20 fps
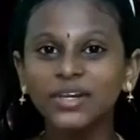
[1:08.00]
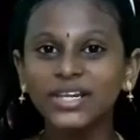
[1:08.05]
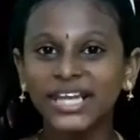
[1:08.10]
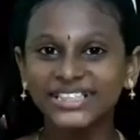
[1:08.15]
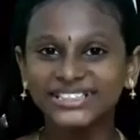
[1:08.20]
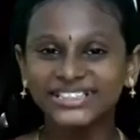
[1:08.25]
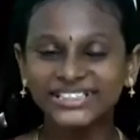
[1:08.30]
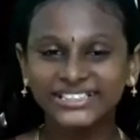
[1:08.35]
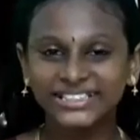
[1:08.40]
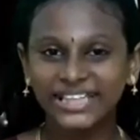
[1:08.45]

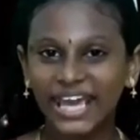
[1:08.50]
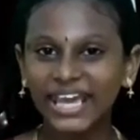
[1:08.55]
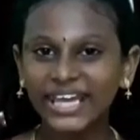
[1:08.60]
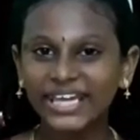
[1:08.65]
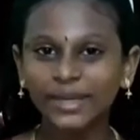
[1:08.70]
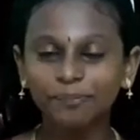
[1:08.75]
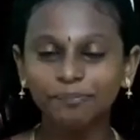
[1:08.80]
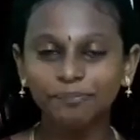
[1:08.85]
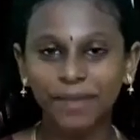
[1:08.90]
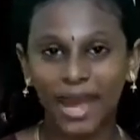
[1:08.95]
let's take
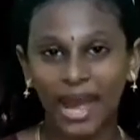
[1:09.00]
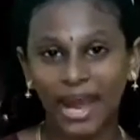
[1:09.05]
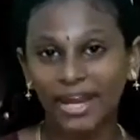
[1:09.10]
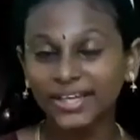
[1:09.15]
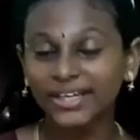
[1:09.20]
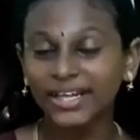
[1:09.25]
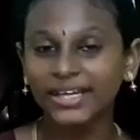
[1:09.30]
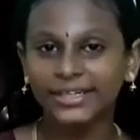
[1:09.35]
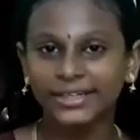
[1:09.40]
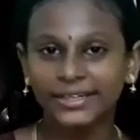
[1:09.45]
a
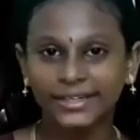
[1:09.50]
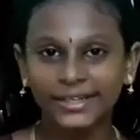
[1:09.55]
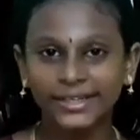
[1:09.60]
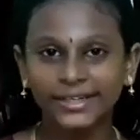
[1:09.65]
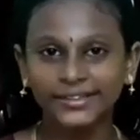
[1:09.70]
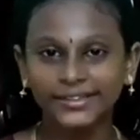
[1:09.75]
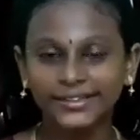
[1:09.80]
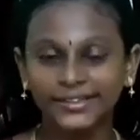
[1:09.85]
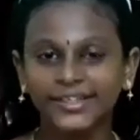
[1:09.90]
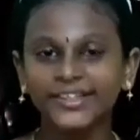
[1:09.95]
pan and
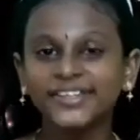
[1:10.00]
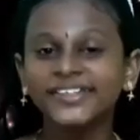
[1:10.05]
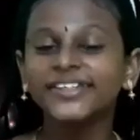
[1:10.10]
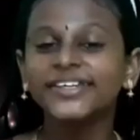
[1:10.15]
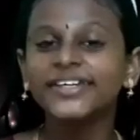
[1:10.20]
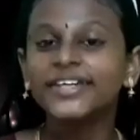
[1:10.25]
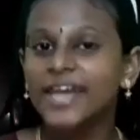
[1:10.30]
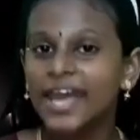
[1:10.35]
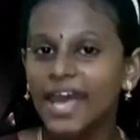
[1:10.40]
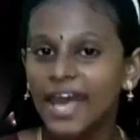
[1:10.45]
heat it,
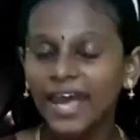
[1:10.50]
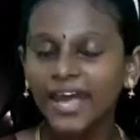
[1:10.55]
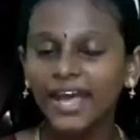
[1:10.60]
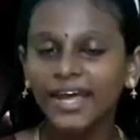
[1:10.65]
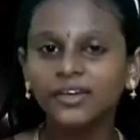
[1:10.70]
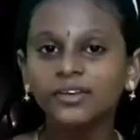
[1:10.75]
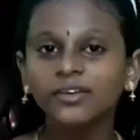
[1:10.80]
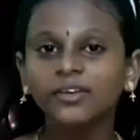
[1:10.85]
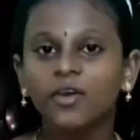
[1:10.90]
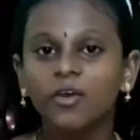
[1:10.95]

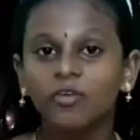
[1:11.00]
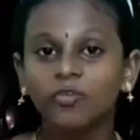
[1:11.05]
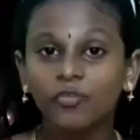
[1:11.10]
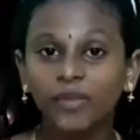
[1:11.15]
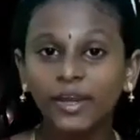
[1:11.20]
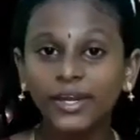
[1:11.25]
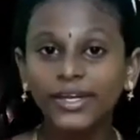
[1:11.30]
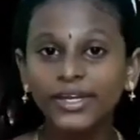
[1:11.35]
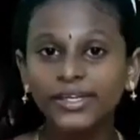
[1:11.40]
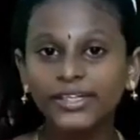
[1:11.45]
and
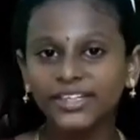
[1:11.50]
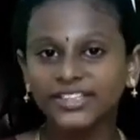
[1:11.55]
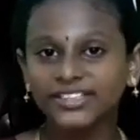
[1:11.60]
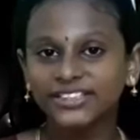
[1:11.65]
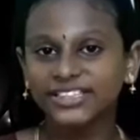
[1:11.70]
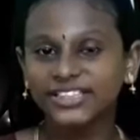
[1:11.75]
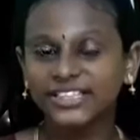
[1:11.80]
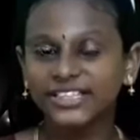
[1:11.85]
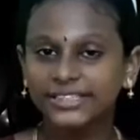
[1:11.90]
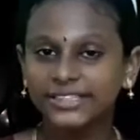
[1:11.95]
when it
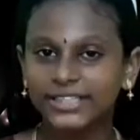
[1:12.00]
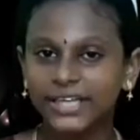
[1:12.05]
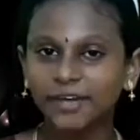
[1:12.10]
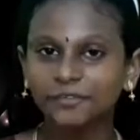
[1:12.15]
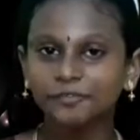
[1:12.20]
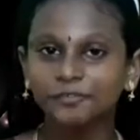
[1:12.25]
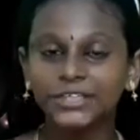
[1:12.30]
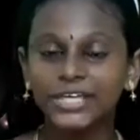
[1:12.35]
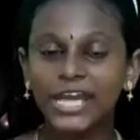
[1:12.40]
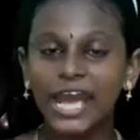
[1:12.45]
is
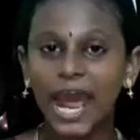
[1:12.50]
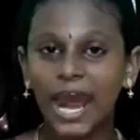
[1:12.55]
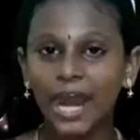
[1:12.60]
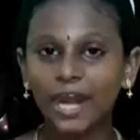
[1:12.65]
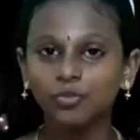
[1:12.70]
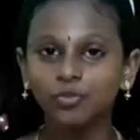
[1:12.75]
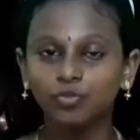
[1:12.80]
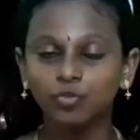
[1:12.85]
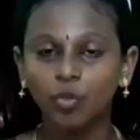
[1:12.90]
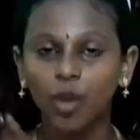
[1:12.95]
heated we
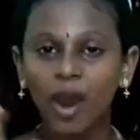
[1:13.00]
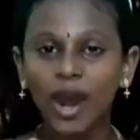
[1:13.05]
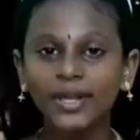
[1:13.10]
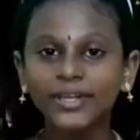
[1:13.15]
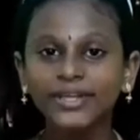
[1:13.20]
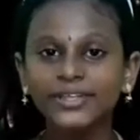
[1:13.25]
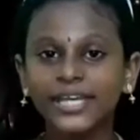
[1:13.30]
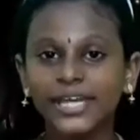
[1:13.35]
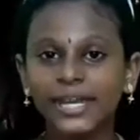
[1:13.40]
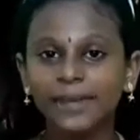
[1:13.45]
add
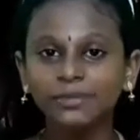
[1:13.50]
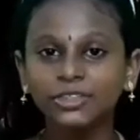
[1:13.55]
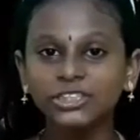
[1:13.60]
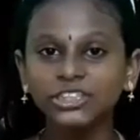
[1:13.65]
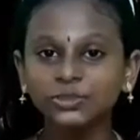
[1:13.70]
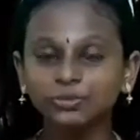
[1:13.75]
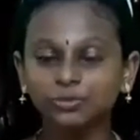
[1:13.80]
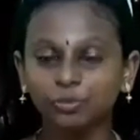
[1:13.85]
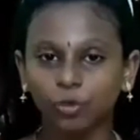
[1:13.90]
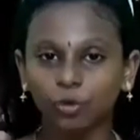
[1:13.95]
1
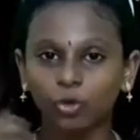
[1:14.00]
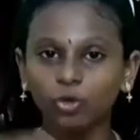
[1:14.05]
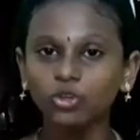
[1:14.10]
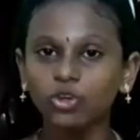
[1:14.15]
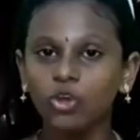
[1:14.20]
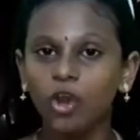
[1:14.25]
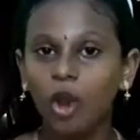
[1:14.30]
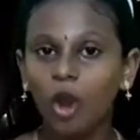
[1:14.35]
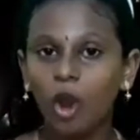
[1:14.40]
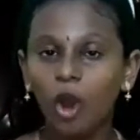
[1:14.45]

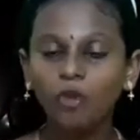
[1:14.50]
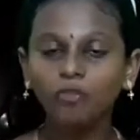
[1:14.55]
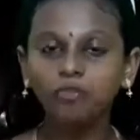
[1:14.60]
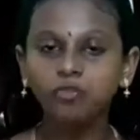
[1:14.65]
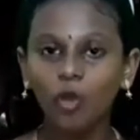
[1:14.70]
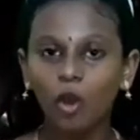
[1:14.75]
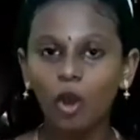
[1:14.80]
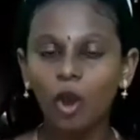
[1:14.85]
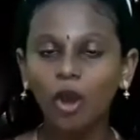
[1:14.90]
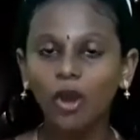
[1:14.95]
tablespoon
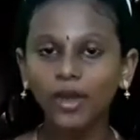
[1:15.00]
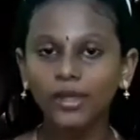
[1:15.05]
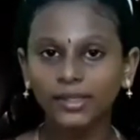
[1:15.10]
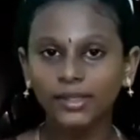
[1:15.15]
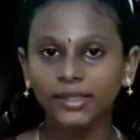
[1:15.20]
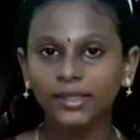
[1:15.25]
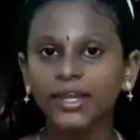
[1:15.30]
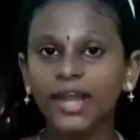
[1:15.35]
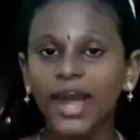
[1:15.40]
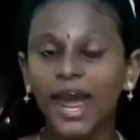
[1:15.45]
of
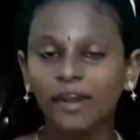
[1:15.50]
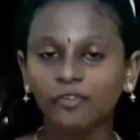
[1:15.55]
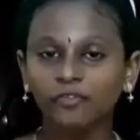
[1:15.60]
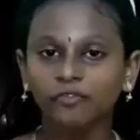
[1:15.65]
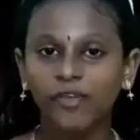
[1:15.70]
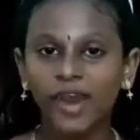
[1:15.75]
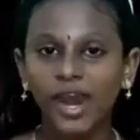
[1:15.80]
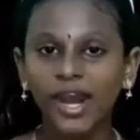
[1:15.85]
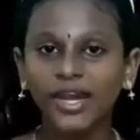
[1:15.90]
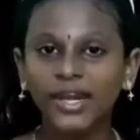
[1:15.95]
oil,
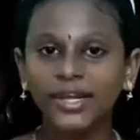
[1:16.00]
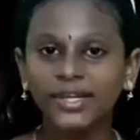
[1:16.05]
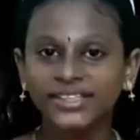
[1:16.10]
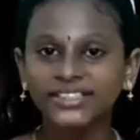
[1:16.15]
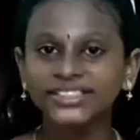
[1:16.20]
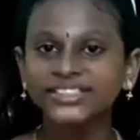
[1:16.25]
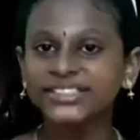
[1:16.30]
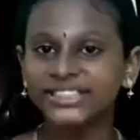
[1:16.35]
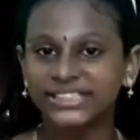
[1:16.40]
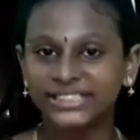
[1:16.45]
and when it
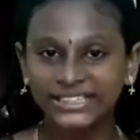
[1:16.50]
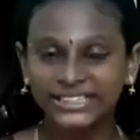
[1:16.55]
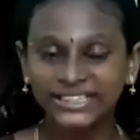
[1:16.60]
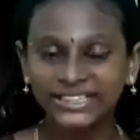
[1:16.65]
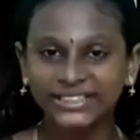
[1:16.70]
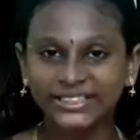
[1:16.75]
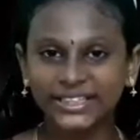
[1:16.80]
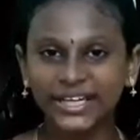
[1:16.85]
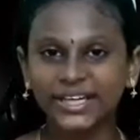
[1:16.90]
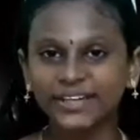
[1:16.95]
is
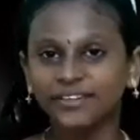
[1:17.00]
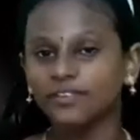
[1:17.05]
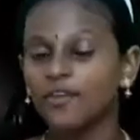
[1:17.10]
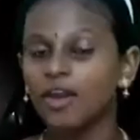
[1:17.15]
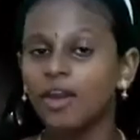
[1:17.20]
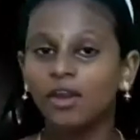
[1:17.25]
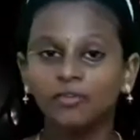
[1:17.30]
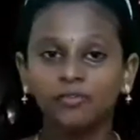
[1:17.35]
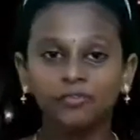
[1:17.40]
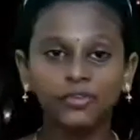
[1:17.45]
heated
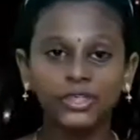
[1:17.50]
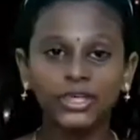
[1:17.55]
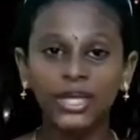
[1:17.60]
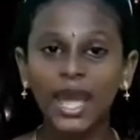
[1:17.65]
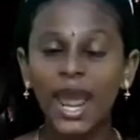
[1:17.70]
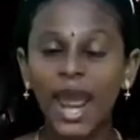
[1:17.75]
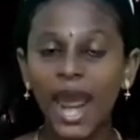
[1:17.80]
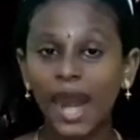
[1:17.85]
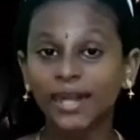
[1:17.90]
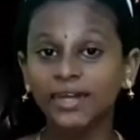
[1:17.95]
we
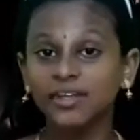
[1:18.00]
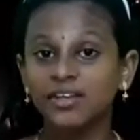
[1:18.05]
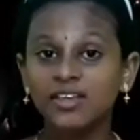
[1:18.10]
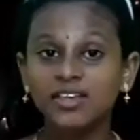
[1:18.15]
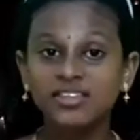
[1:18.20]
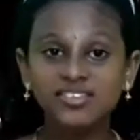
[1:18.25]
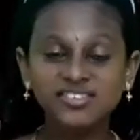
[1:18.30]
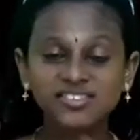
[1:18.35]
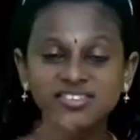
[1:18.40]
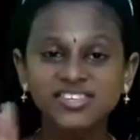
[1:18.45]

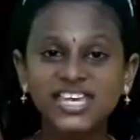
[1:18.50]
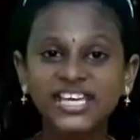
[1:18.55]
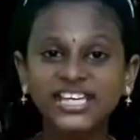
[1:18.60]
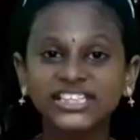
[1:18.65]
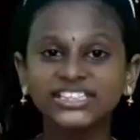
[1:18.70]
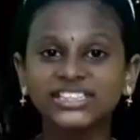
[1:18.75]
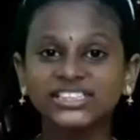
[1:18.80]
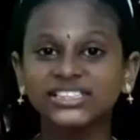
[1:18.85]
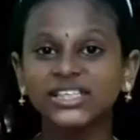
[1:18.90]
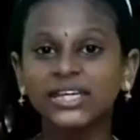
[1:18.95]
add
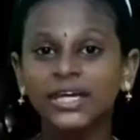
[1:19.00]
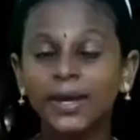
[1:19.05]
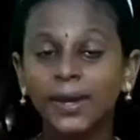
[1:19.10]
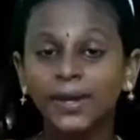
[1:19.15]
6